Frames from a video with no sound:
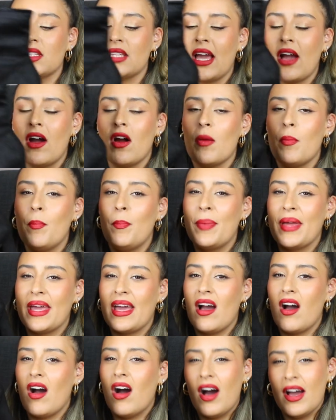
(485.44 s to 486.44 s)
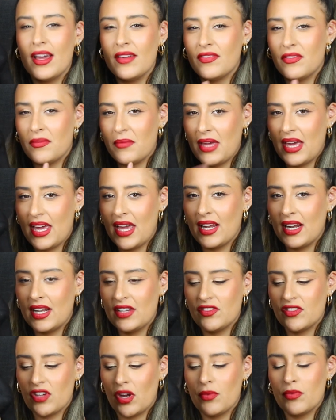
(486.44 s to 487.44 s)
they are a bit high for me and I
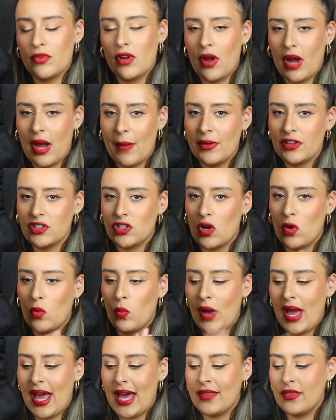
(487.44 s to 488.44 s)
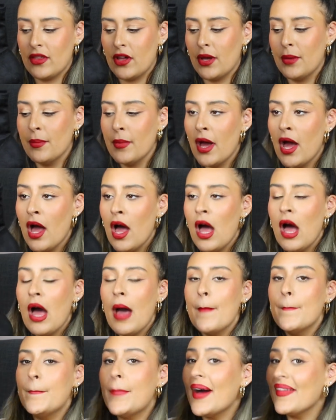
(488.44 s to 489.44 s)
don't know how much I'll wear them,
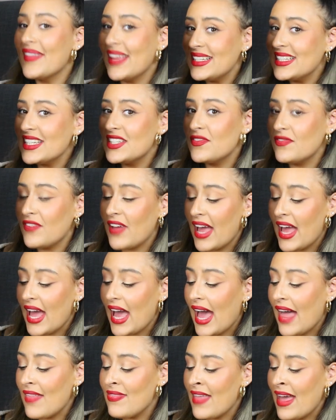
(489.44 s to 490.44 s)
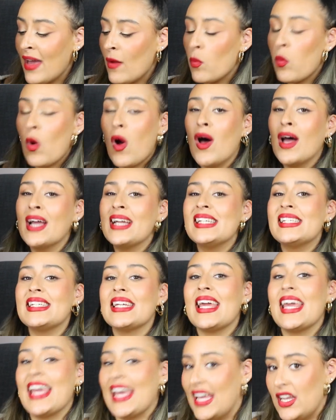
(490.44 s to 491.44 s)
but they did fit and they're
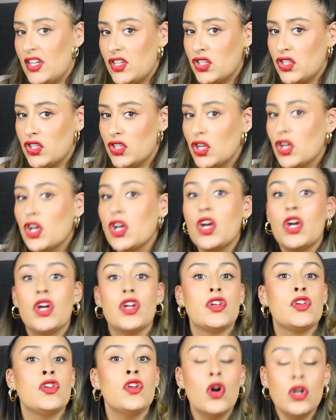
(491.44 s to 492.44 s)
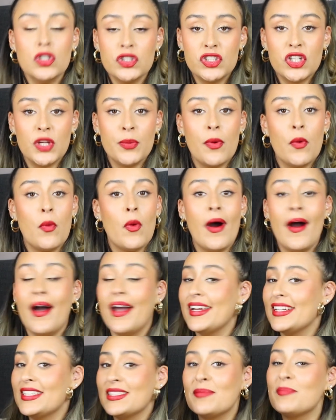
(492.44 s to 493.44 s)
wide-ish. Not super
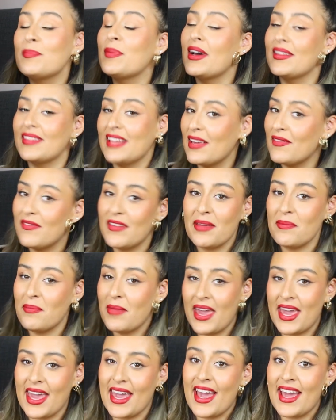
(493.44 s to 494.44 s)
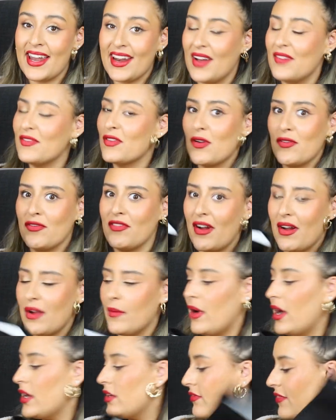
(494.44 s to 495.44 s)
wide, but they fit me and I've got very
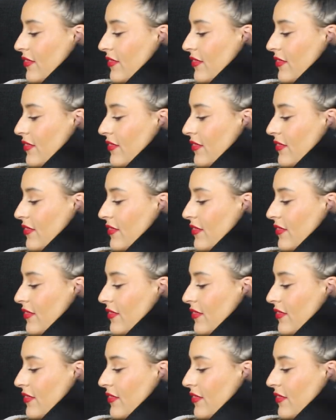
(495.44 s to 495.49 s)
wide